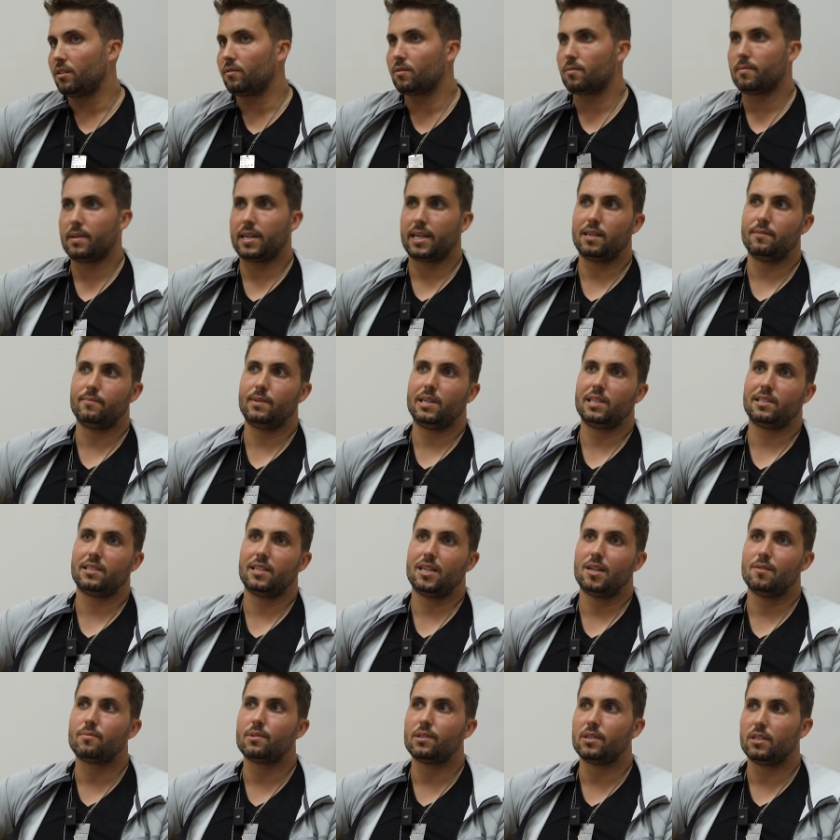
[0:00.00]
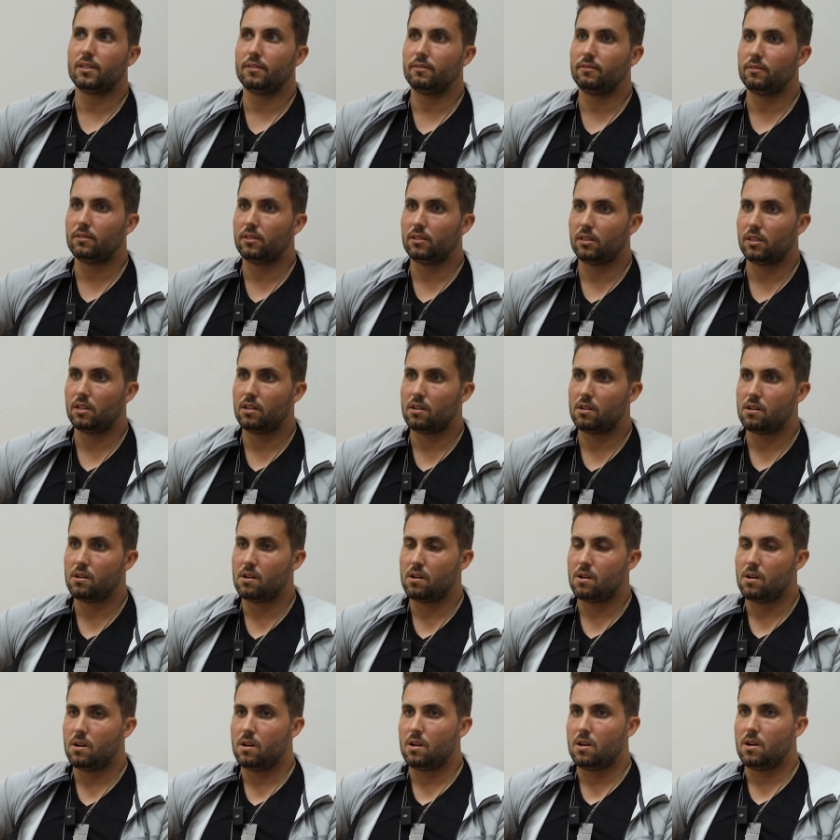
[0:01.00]
over by Hamas operatives.
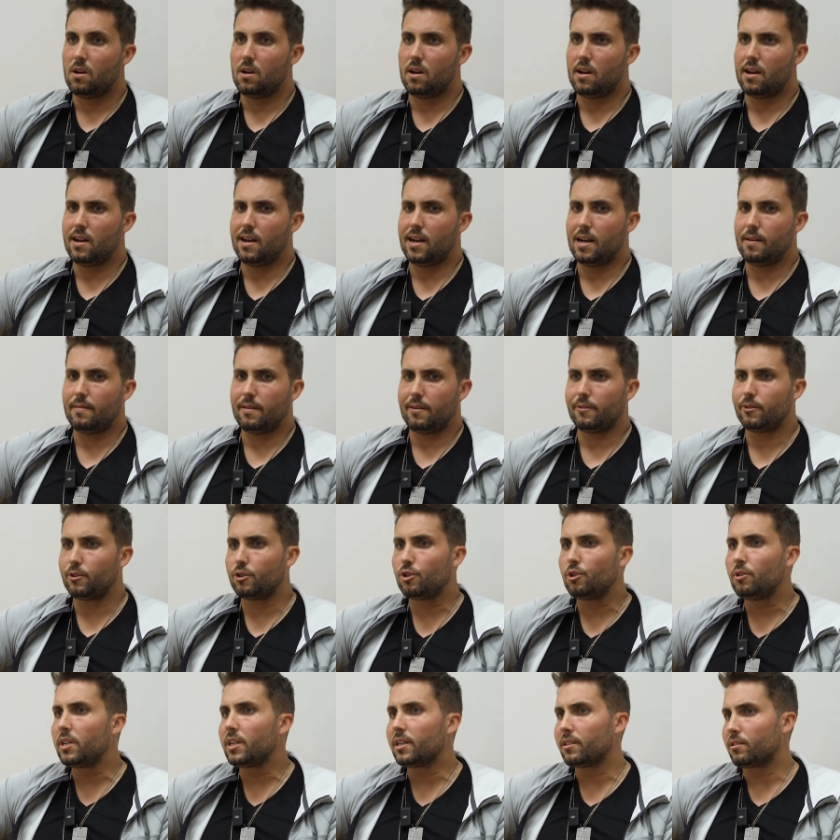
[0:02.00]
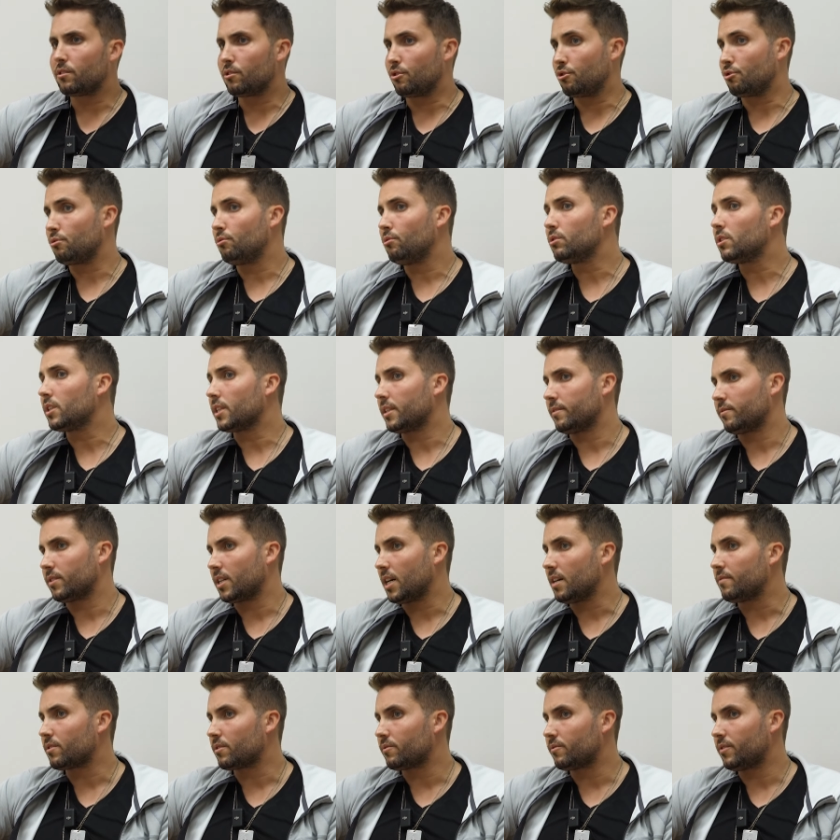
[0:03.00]
And um, I was shooting at the school to give
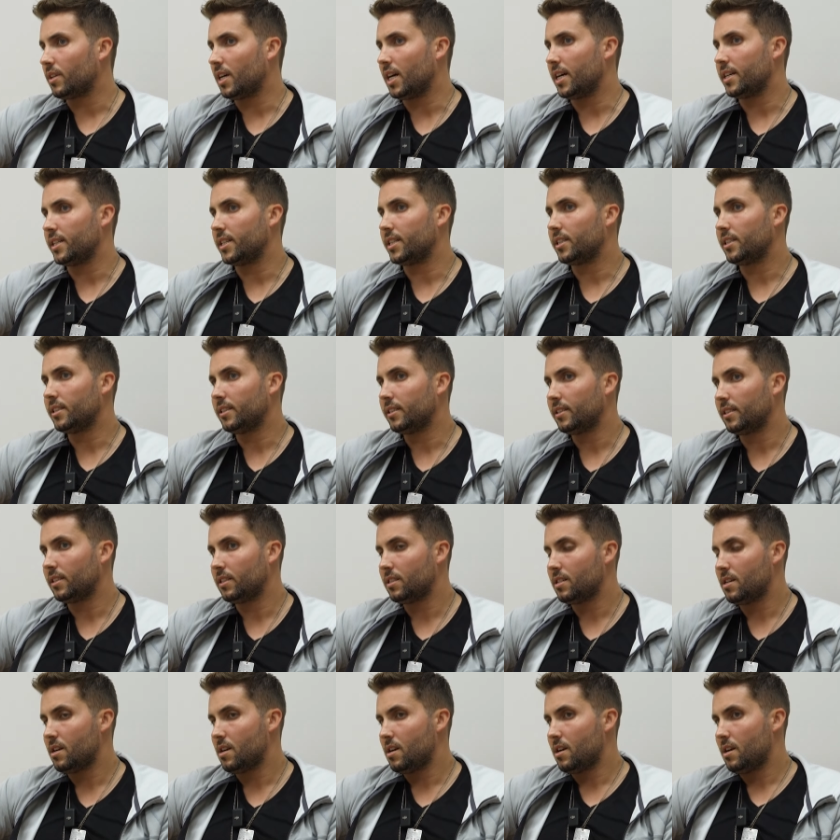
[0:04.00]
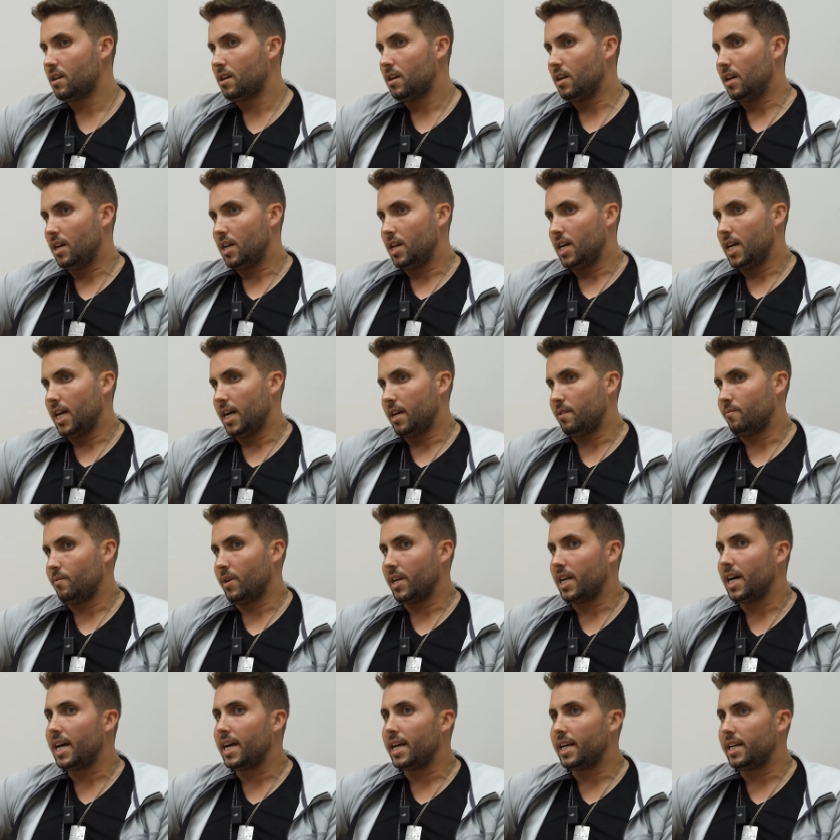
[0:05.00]
cover fire. And
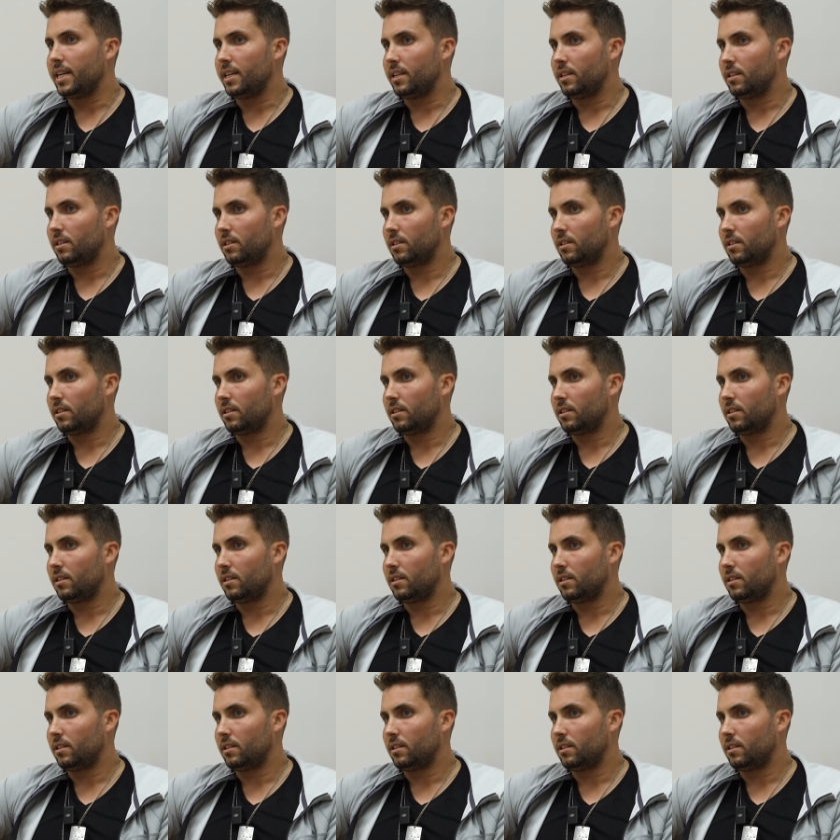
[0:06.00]
when I